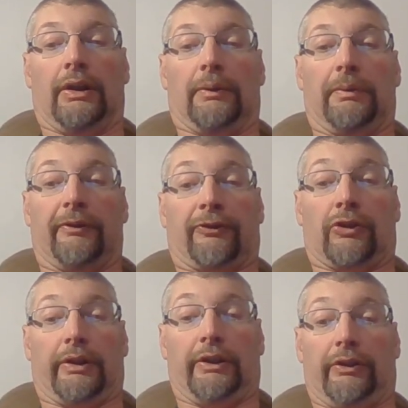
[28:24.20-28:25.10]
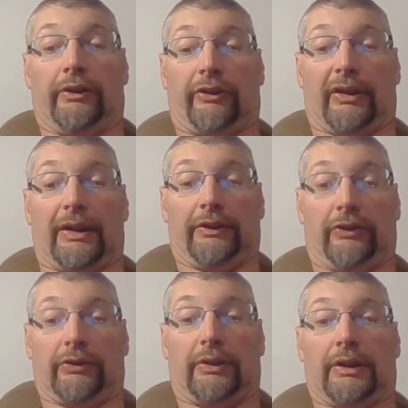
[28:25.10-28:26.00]
before you decide
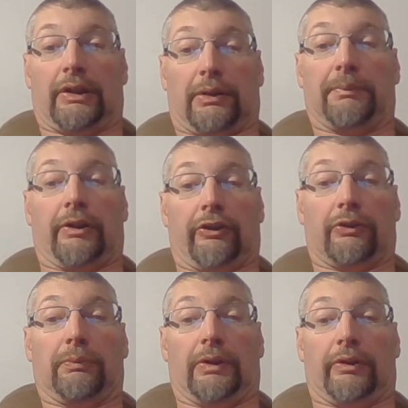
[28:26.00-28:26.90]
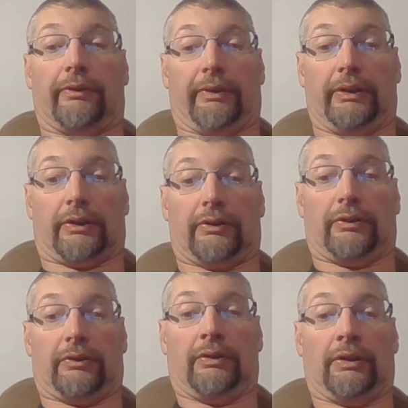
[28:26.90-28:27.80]
to get a commercial motor
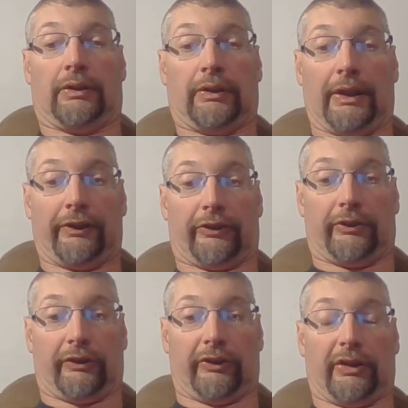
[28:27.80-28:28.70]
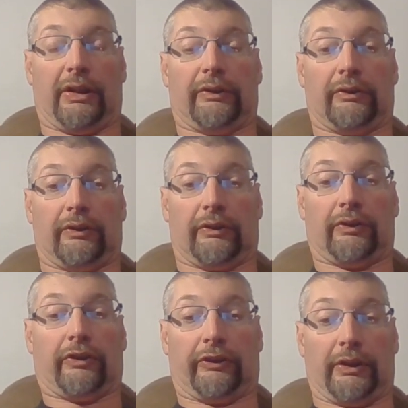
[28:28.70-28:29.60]
vehicle license, and
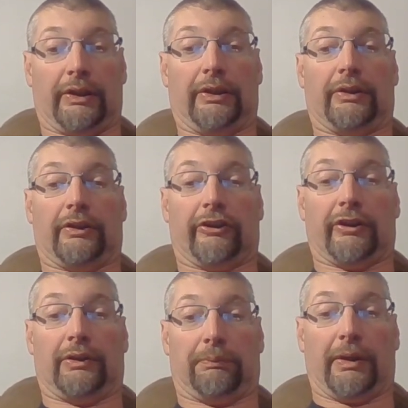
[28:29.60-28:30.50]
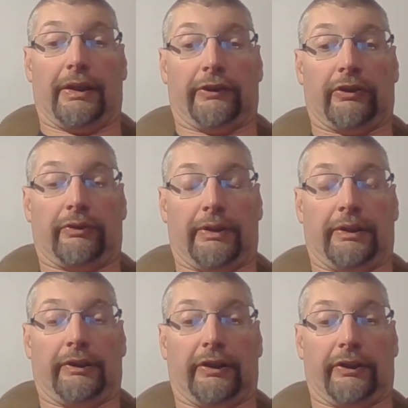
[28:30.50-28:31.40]
study this and pass your
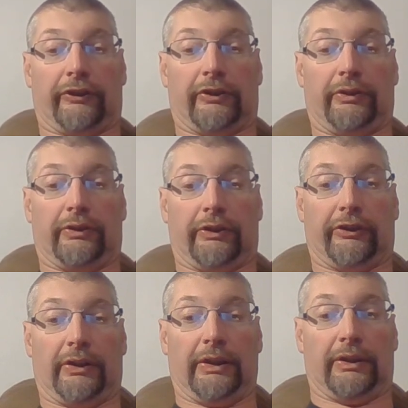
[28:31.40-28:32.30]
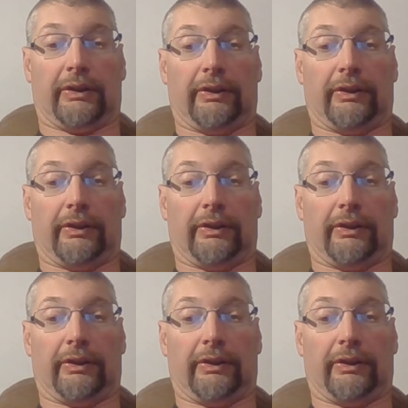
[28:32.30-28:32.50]
written test in your state.